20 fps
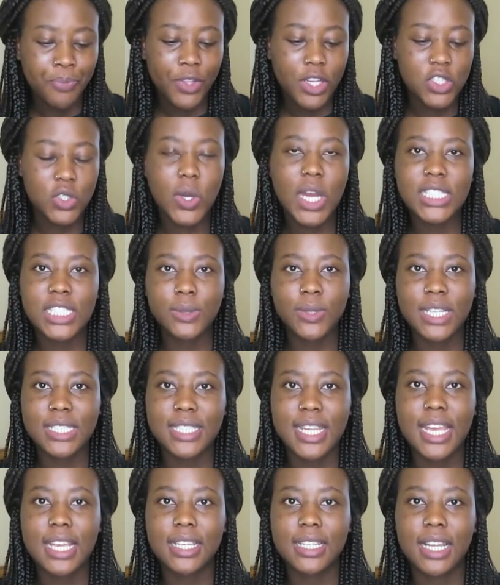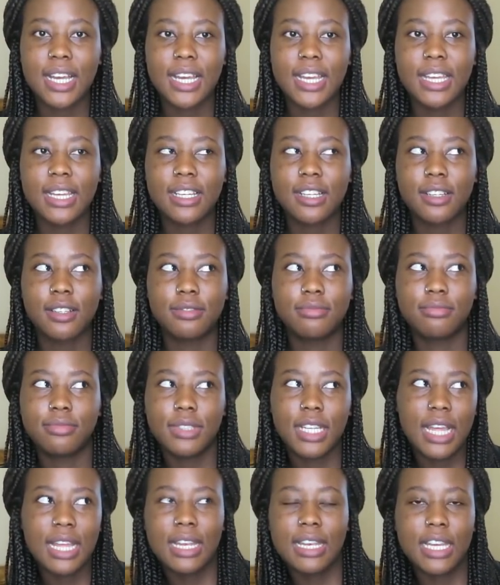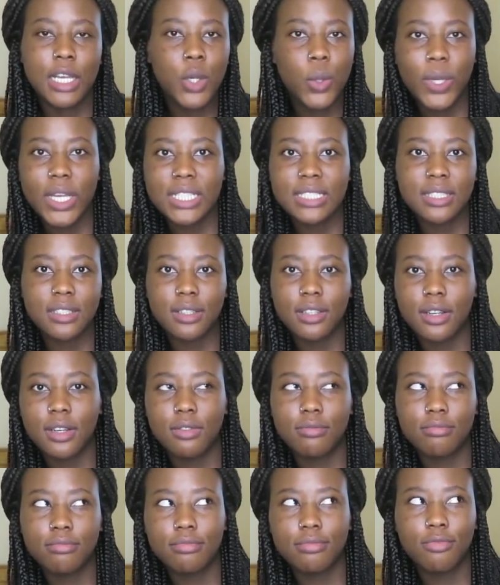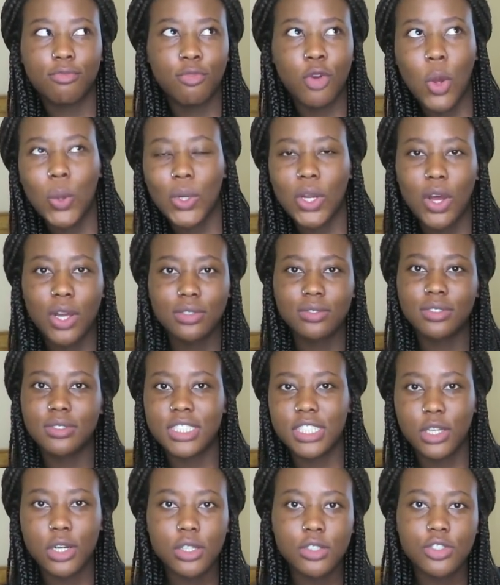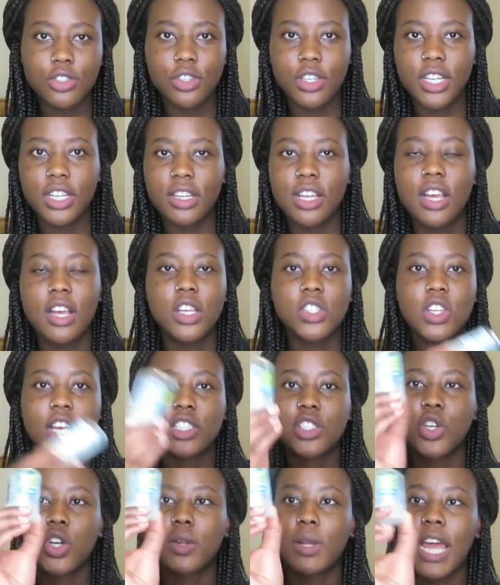So I do want to take like a liquid roll-on deodorant, so I took